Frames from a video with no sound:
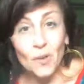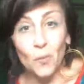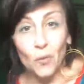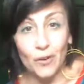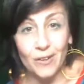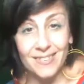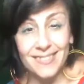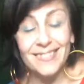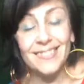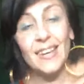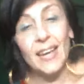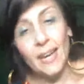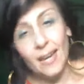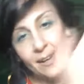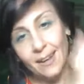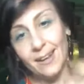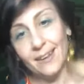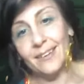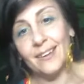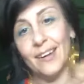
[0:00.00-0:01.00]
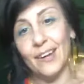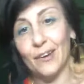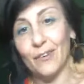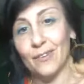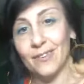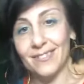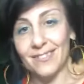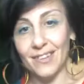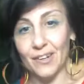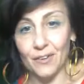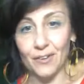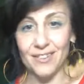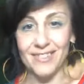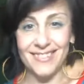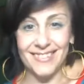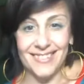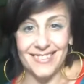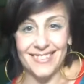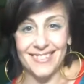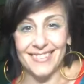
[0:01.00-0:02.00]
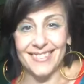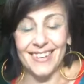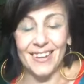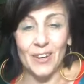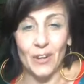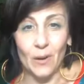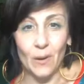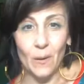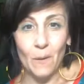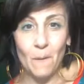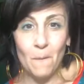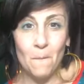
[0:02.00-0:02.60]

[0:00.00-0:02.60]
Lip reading: the word sing, and Karen's here, and she's a singer.